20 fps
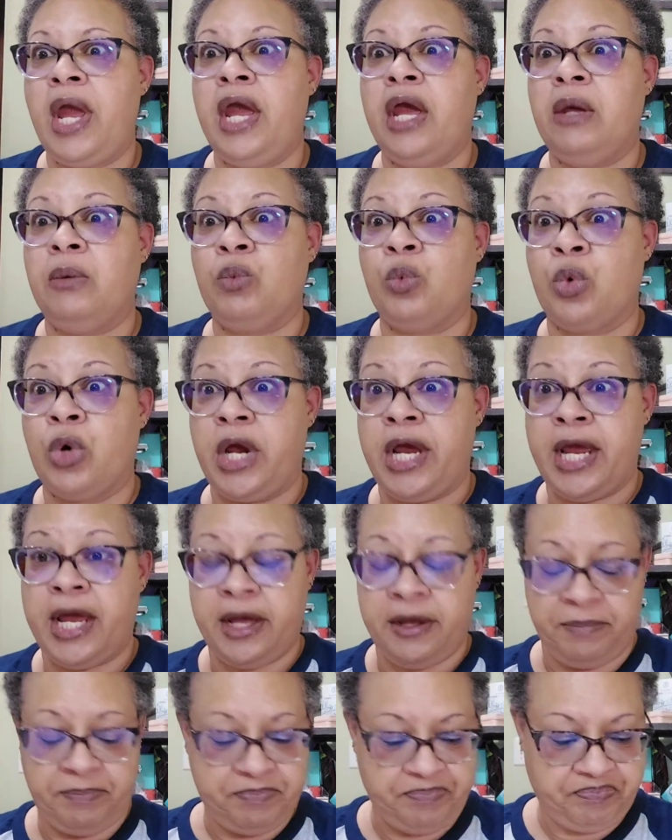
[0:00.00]
and
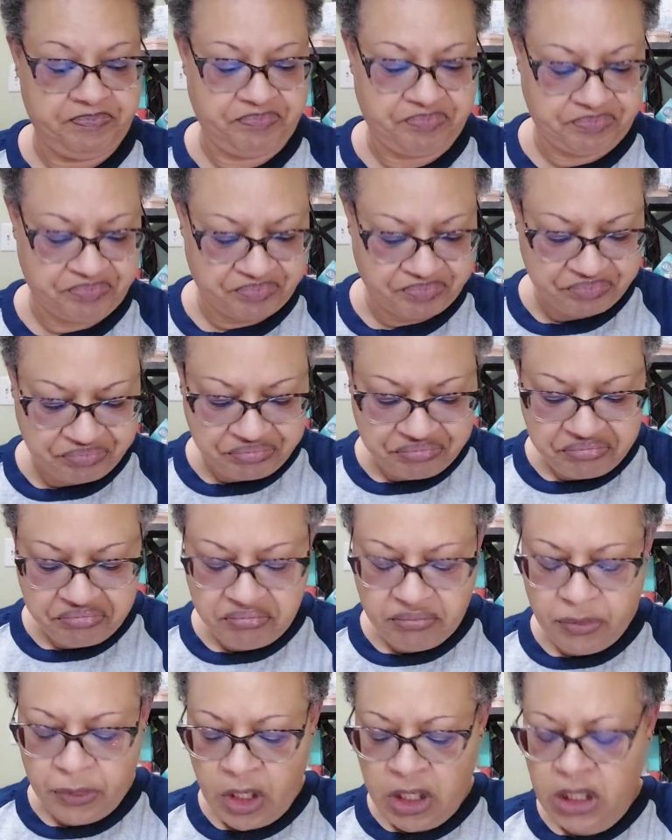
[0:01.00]
red.
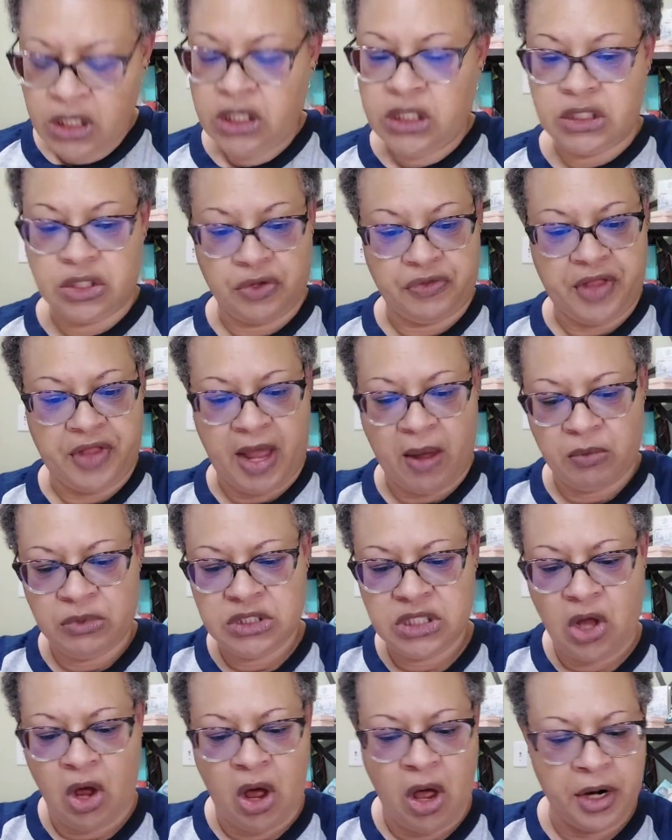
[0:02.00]
So that
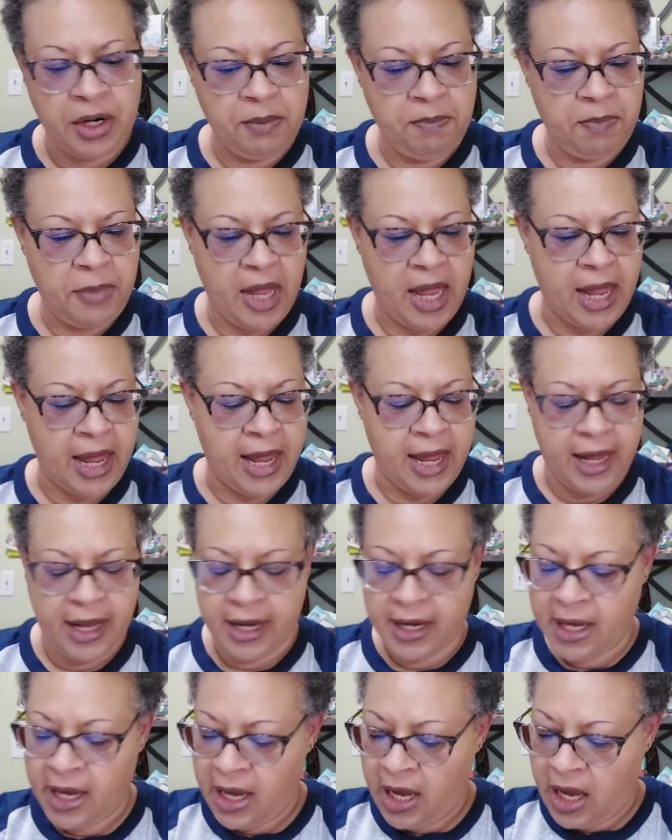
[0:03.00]
was Autumn
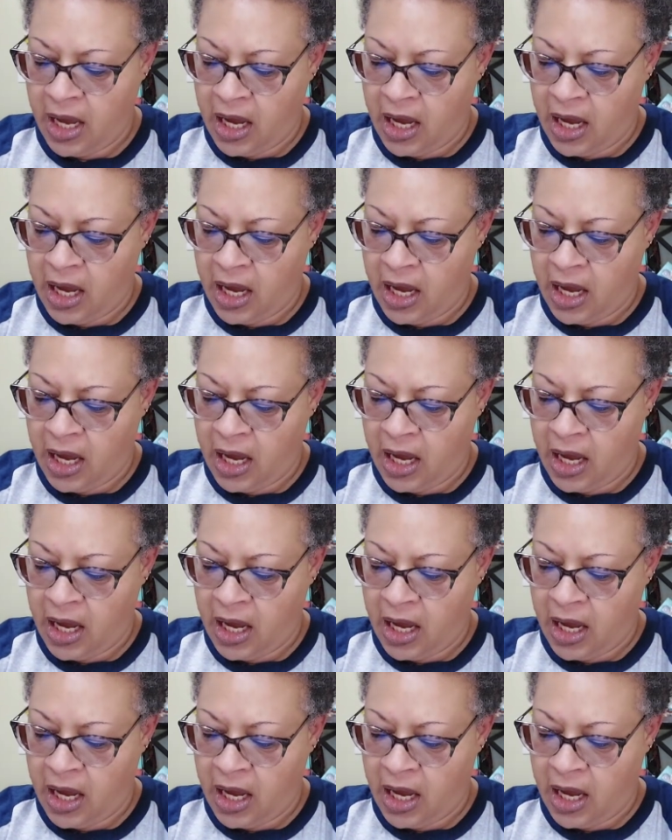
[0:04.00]
Peg